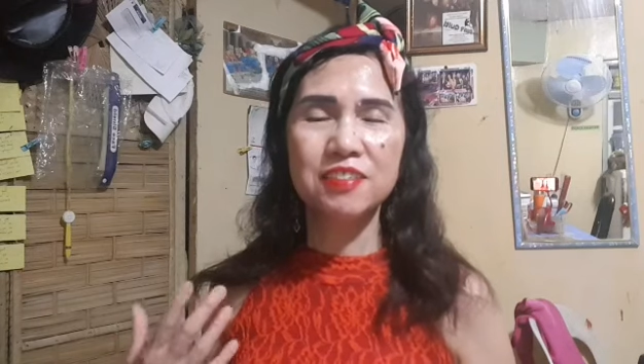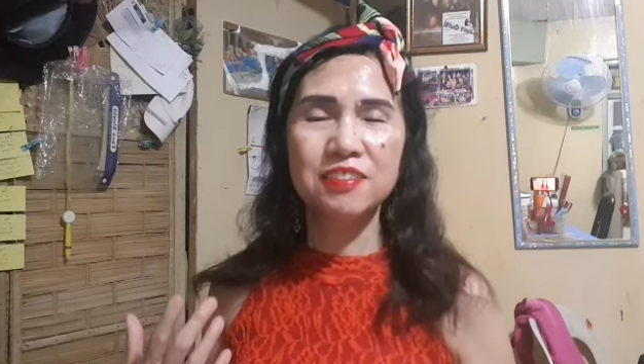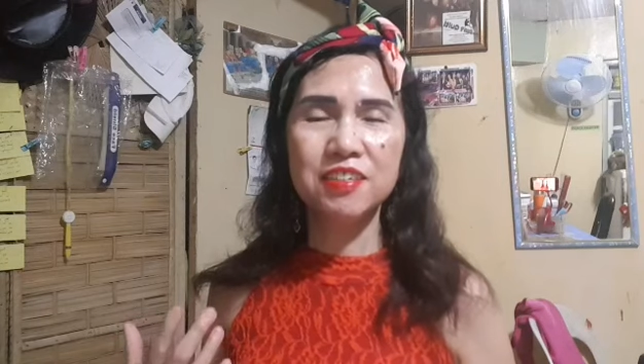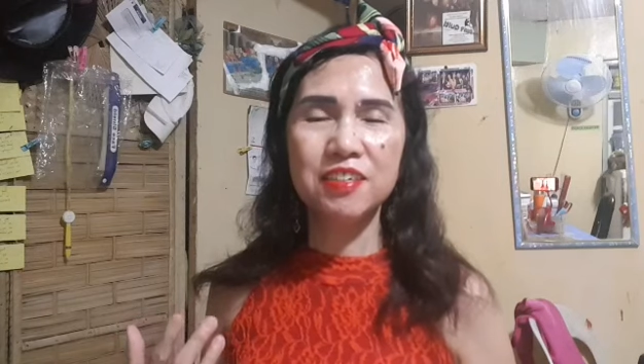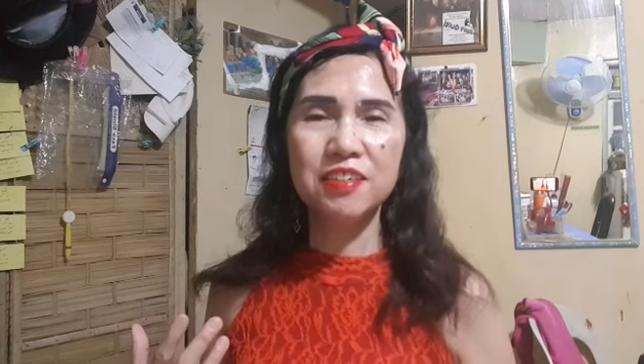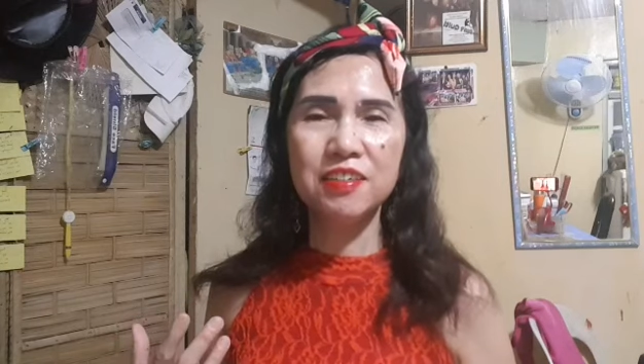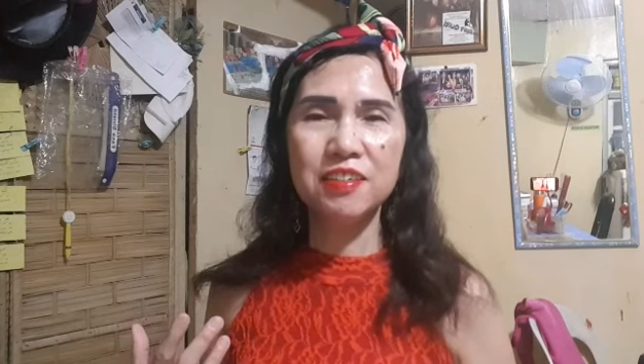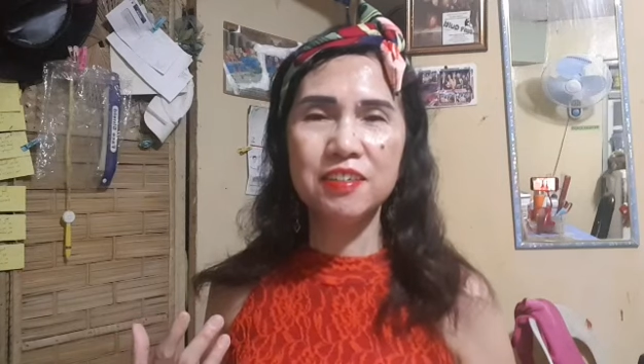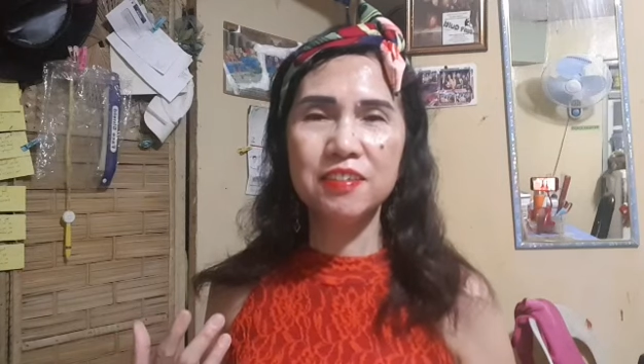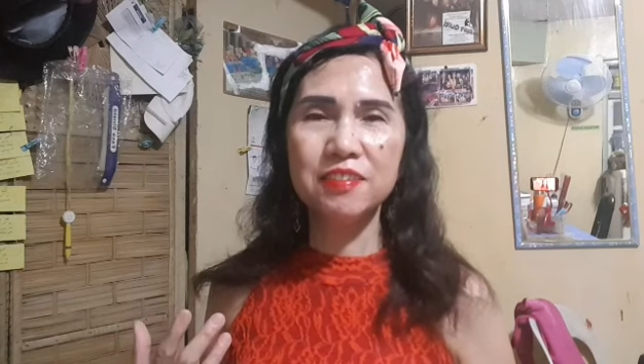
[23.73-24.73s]

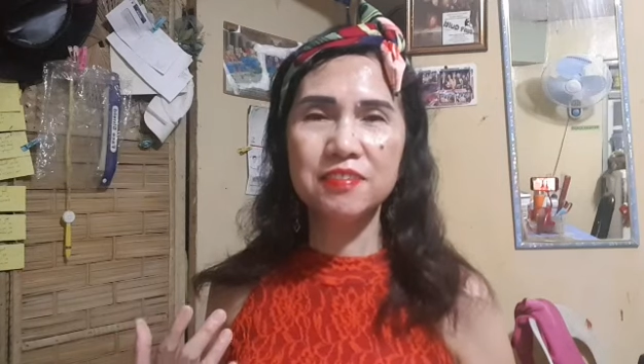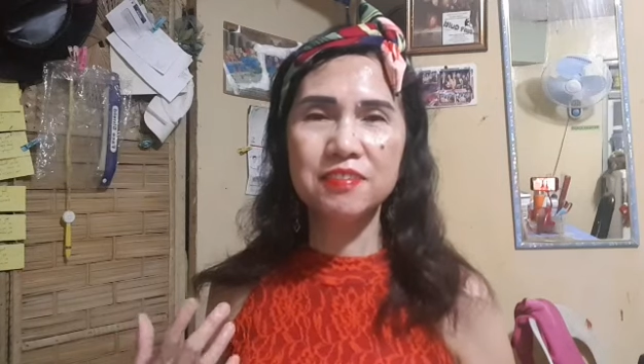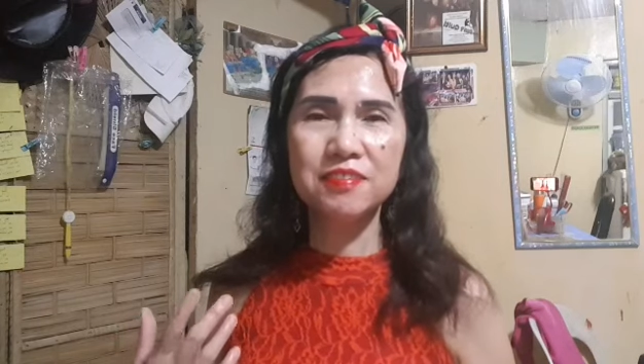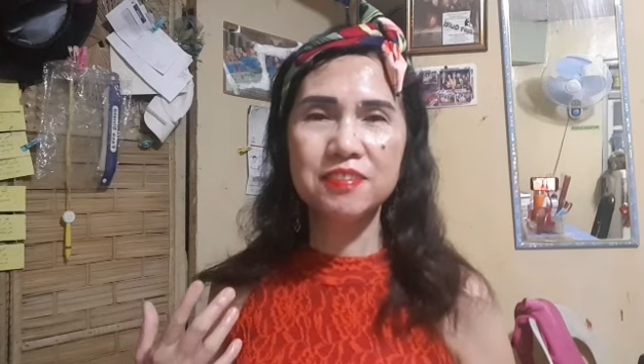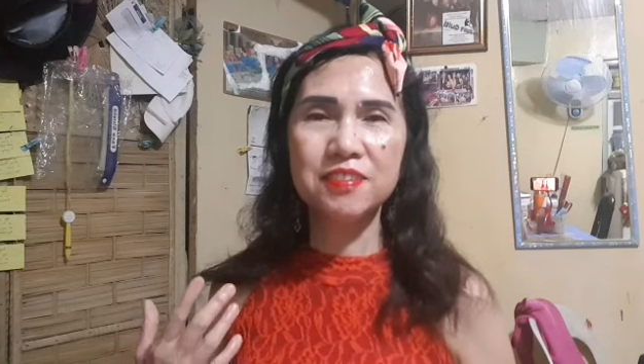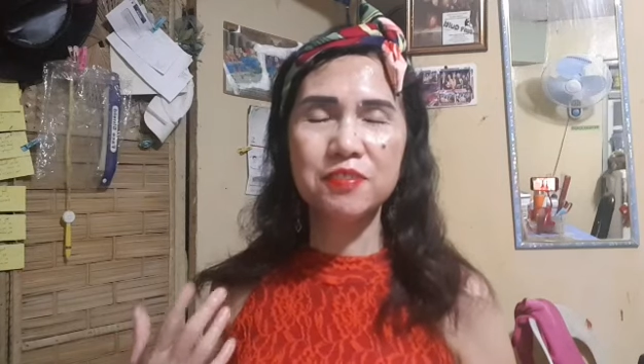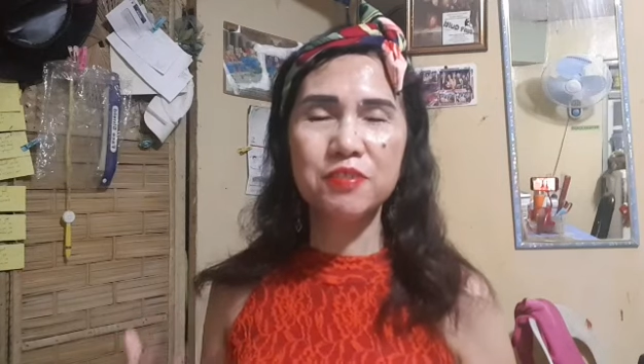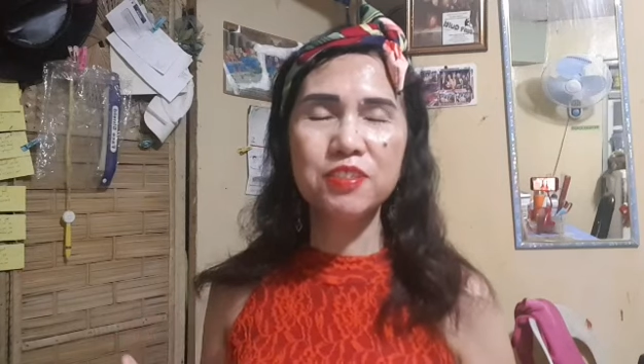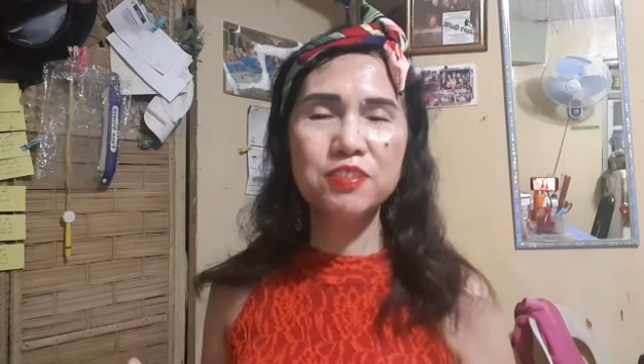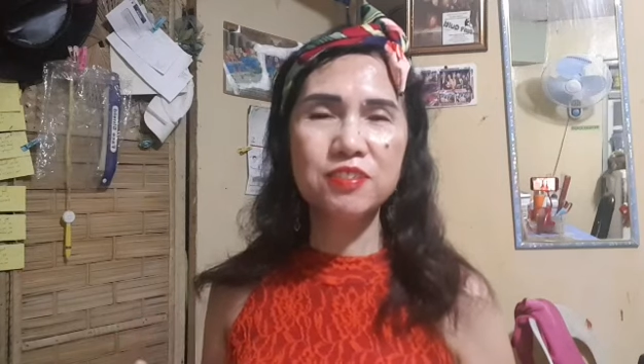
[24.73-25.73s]
the
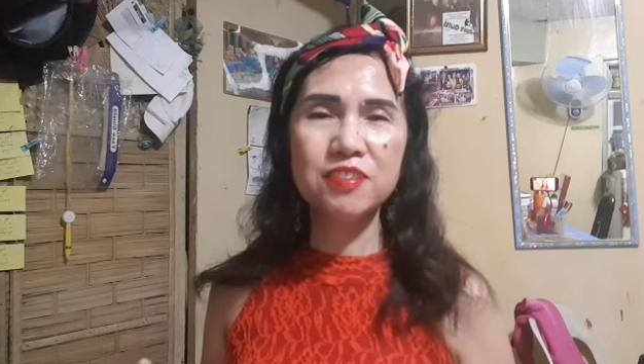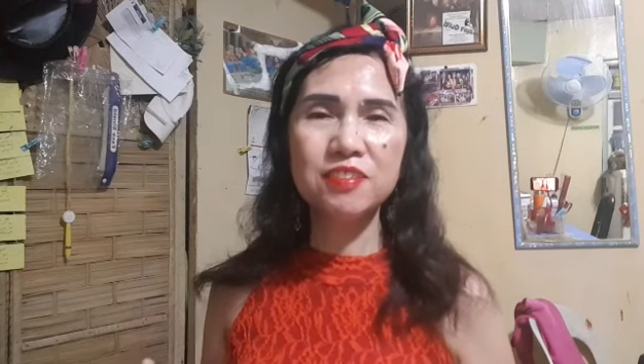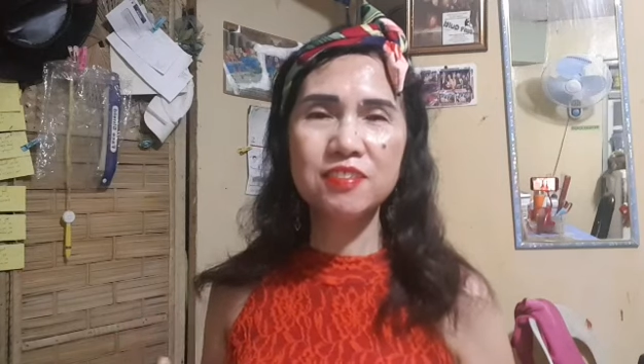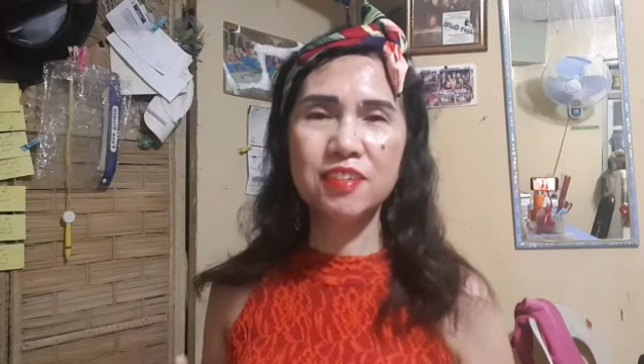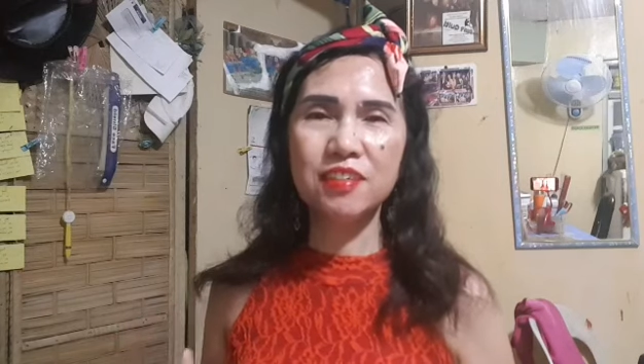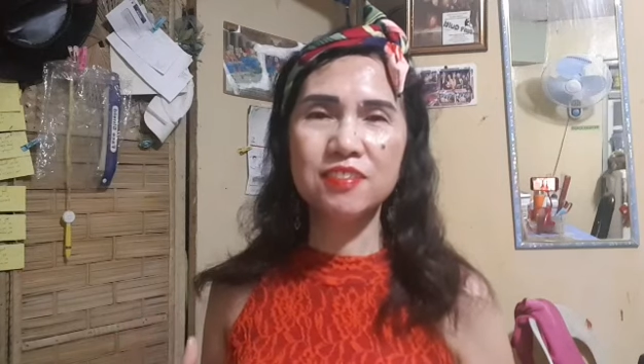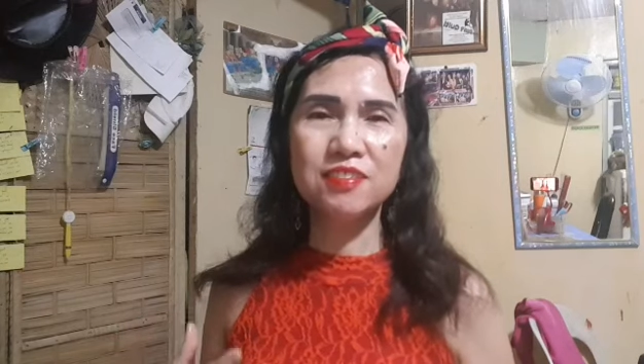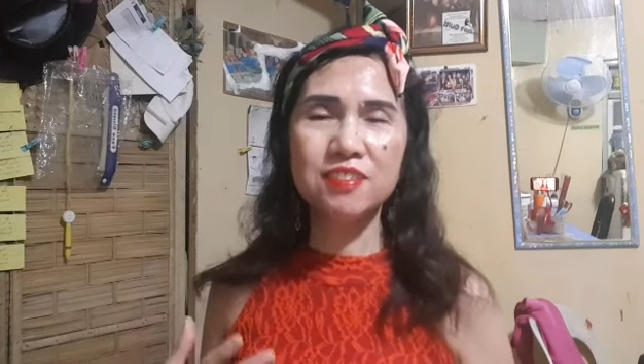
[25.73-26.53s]
reasons is